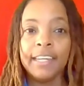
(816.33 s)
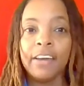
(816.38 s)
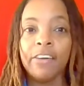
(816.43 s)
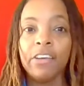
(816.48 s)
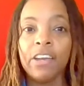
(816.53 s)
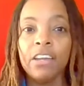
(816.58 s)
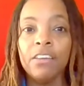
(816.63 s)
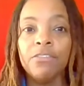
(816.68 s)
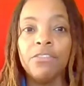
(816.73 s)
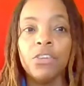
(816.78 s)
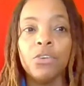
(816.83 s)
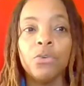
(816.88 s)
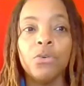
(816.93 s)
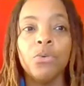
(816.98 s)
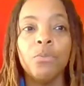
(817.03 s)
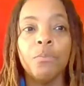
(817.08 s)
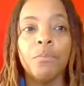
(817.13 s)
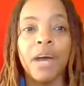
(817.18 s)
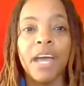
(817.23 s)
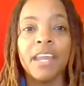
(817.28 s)
Now, any of you
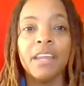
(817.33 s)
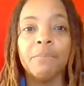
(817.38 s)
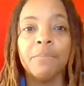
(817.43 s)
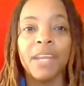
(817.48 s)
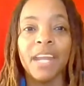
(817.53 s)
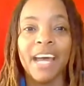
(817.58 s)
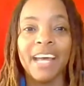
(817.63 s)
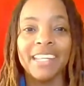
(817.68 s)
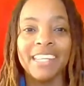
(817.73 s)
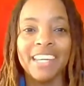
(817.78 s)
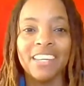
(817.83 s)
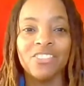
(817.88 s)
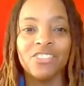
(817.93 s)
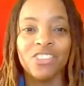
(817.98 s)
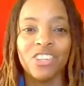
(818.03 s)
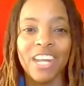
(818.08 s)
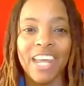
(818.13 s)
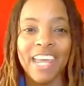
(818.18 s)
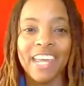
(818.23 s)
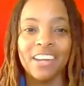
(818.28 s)
who might have been on
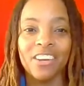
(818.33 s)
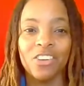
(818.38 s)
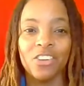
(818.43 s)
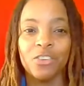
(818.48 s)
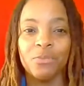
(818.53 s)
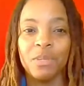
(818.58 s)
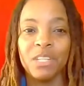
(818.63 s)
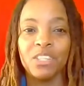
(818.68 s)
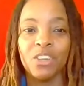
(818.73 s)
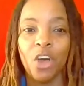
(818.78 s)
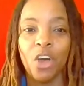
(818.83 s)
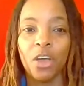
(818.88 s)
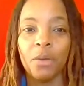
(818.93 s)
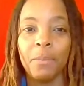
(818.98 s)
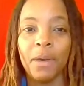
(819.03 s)
yesterday and heard me talk